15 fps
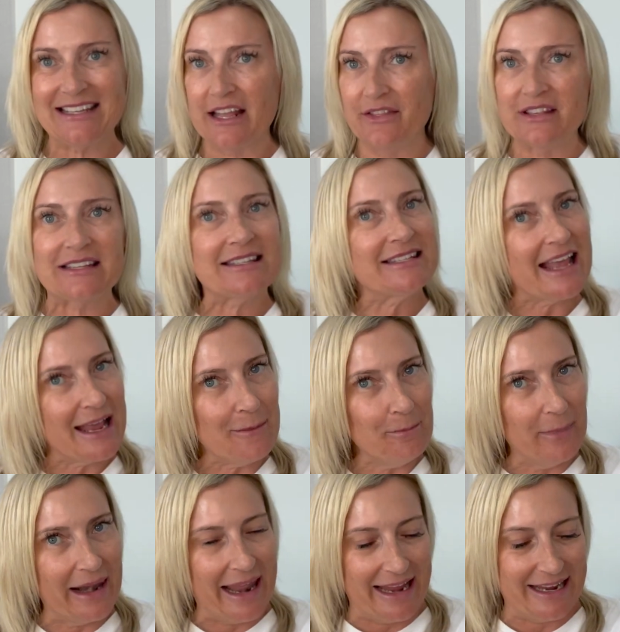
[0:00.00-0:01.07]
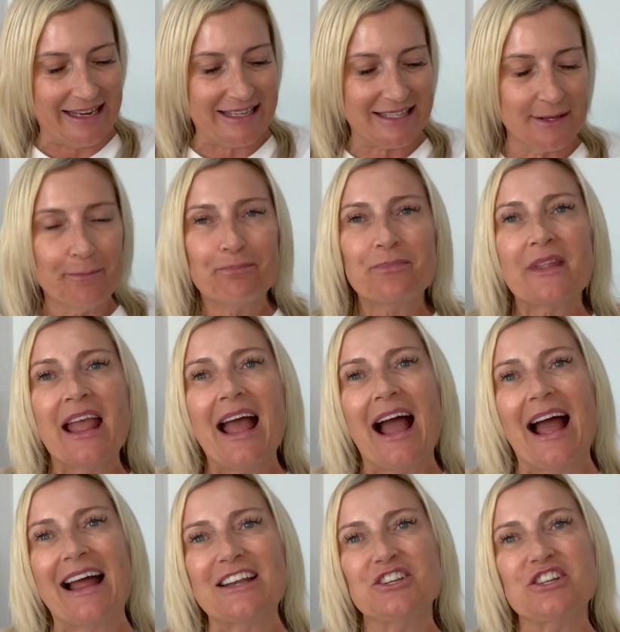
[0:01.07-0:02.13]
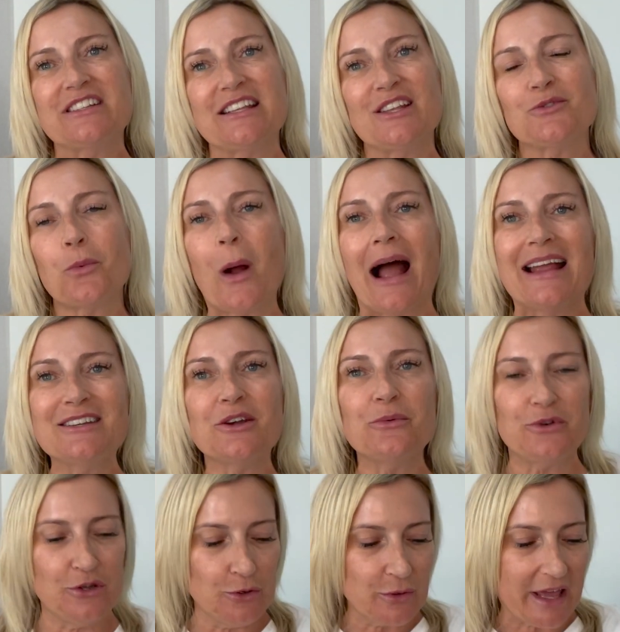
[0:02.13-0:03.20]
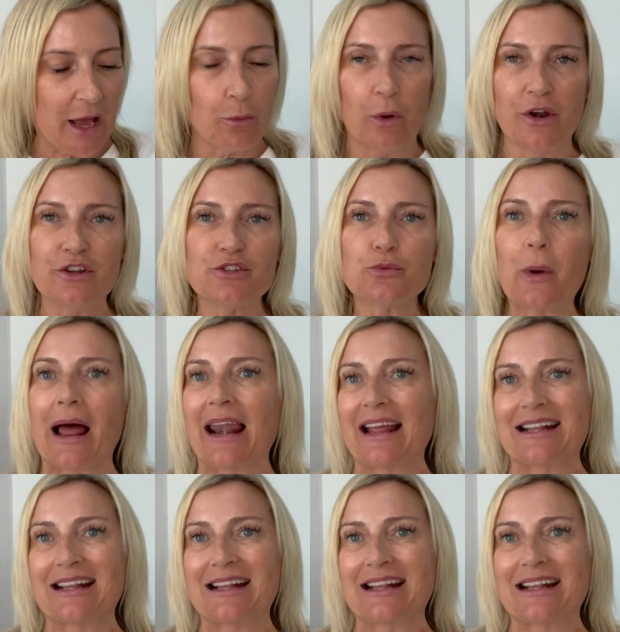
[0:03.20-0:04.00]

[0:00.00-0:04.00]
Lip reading: in the same place. And she says, why don't you get one as well?